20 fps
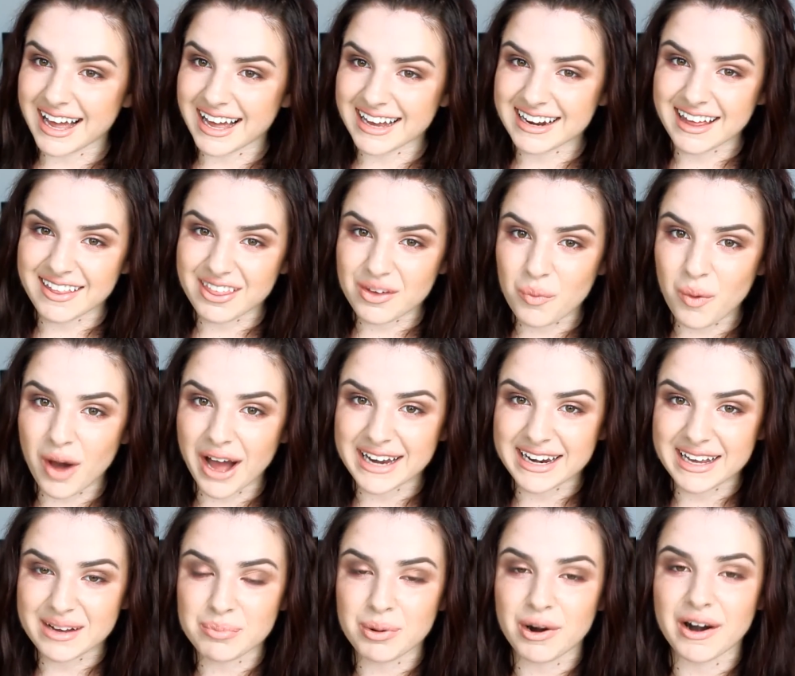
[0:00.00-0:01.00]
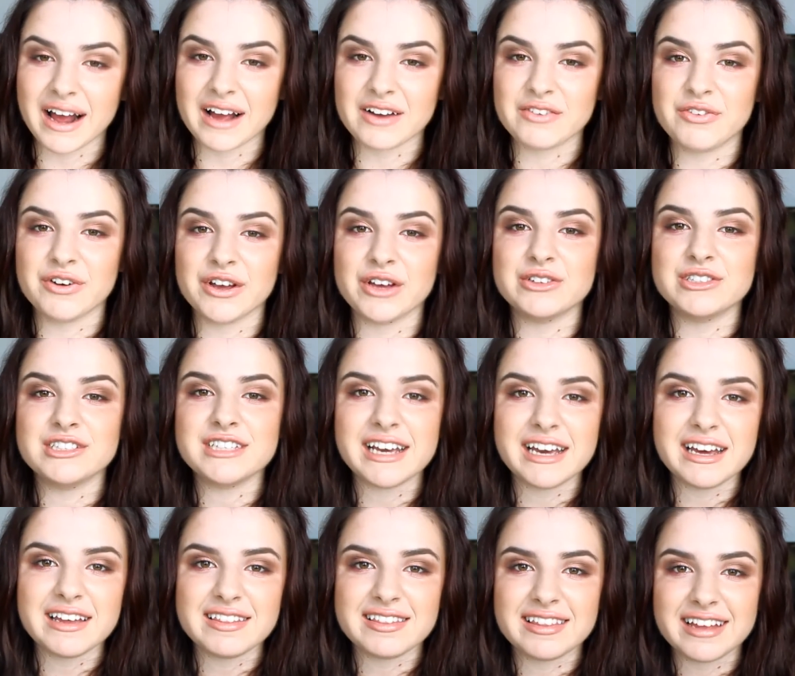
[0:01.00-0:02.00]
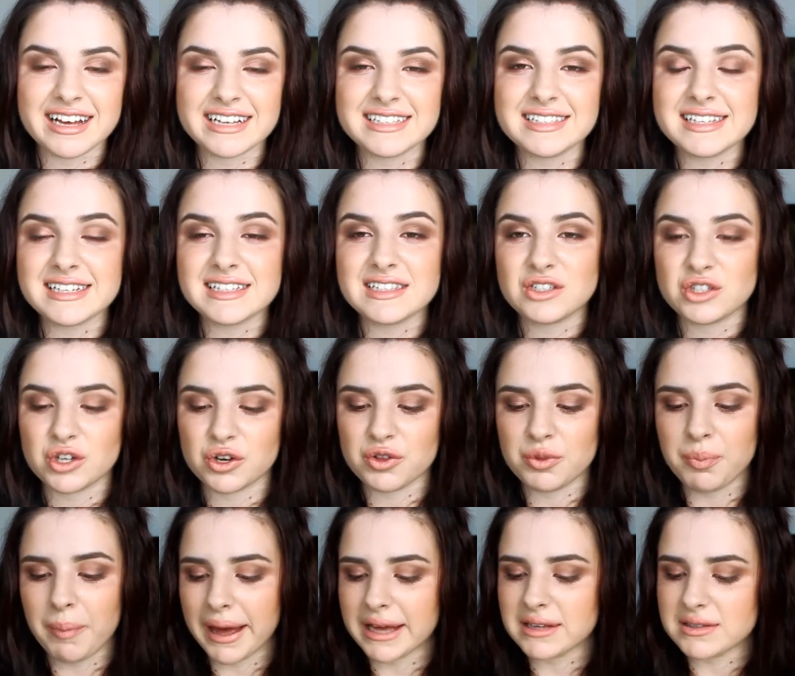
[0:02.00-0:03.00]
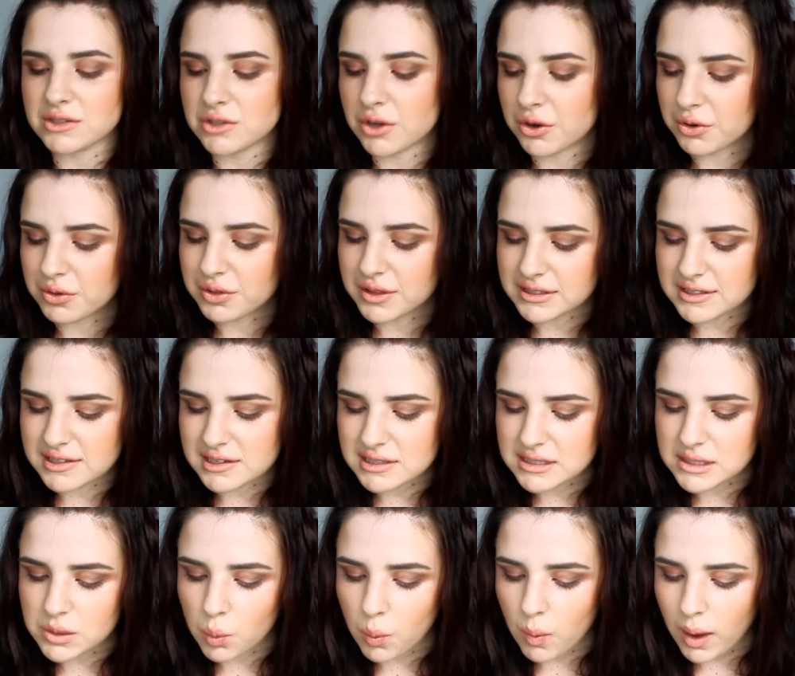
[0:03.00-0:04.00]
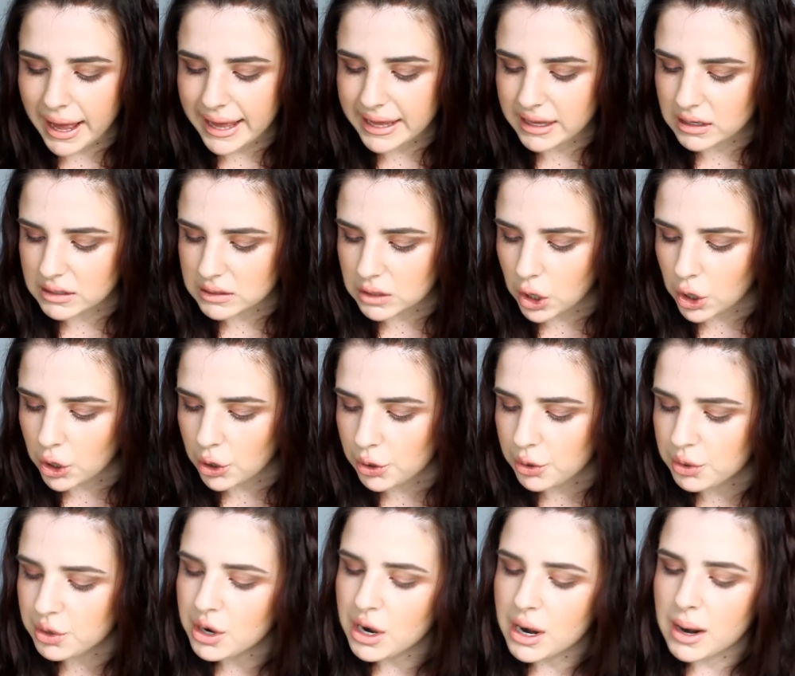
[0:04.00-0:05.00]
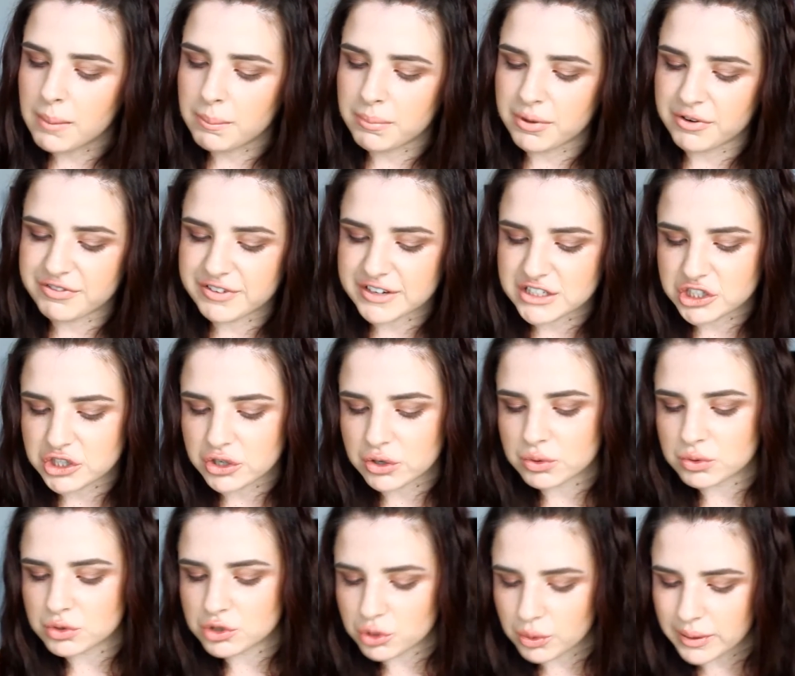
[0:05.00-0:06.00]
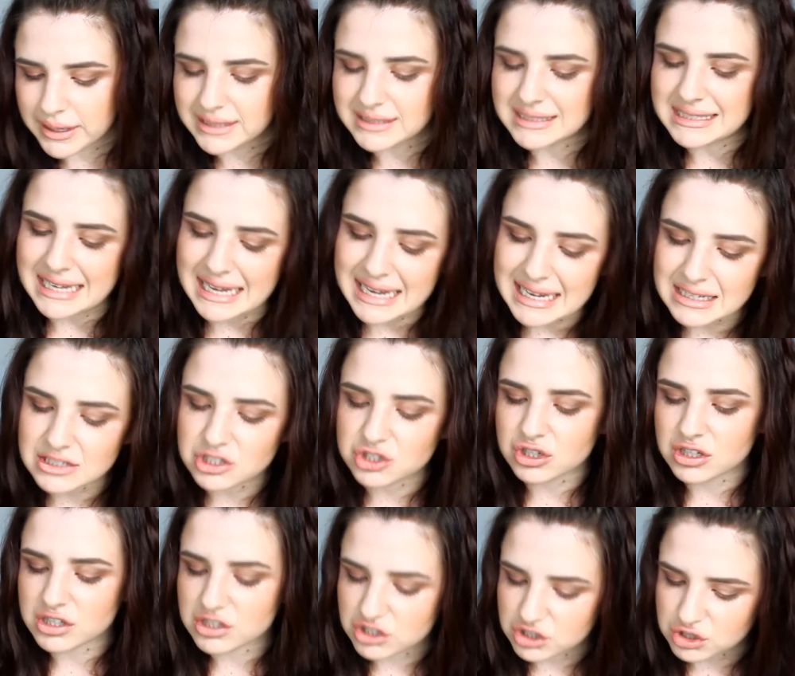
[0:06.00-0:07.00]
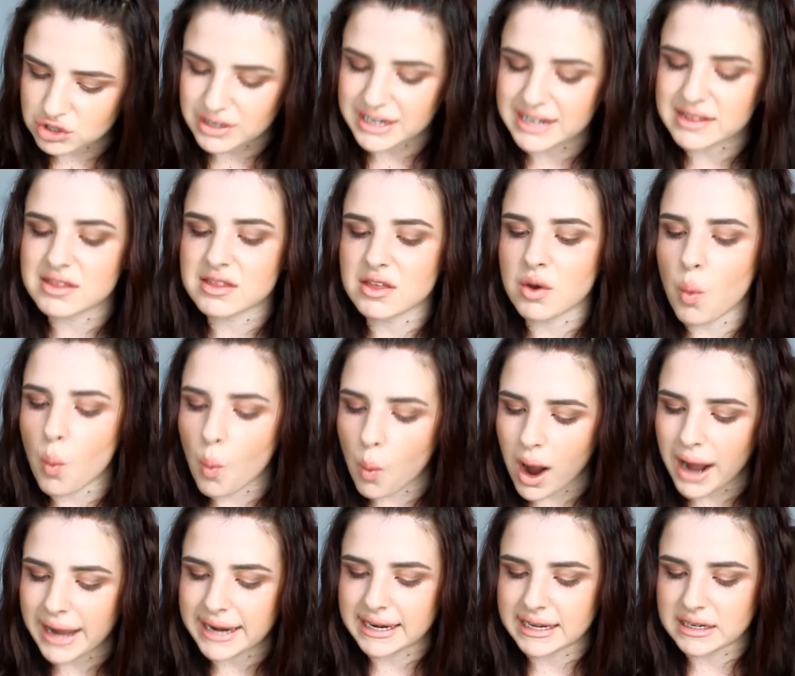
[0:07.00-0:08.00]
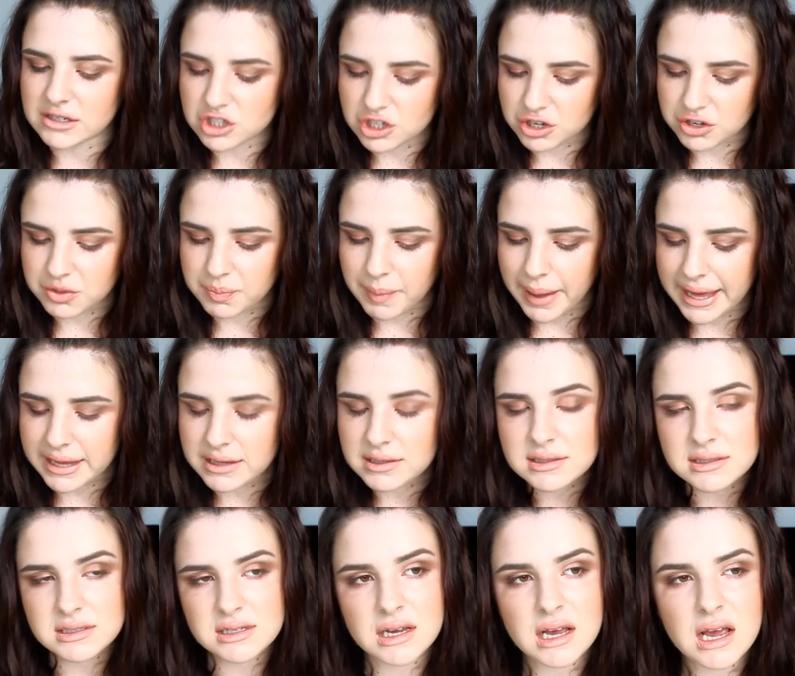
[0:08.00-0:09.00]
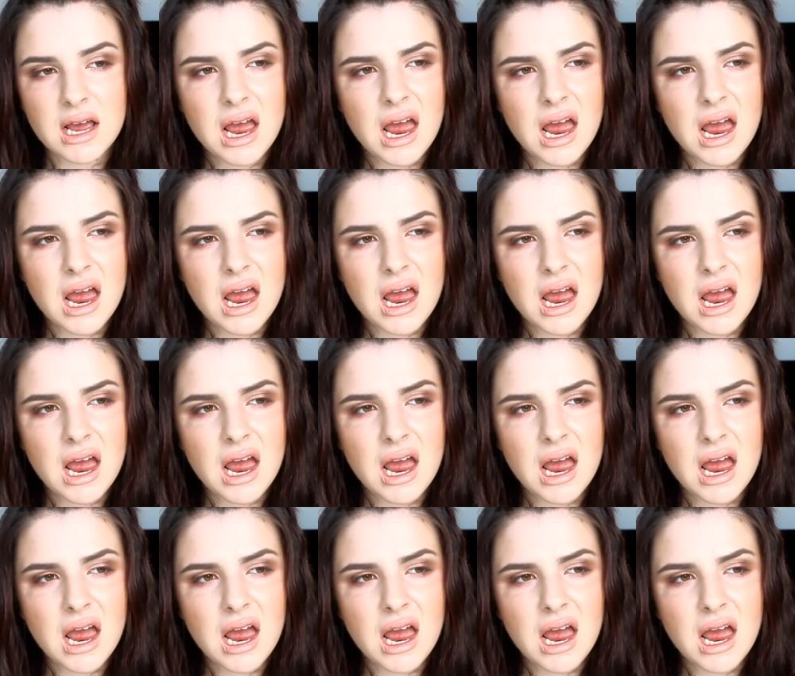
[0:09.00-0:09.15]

Another whitening product for your teeth is this toothpaste. So this is the White Glow Professional Choice Extra Strength Whitening Toothpaste.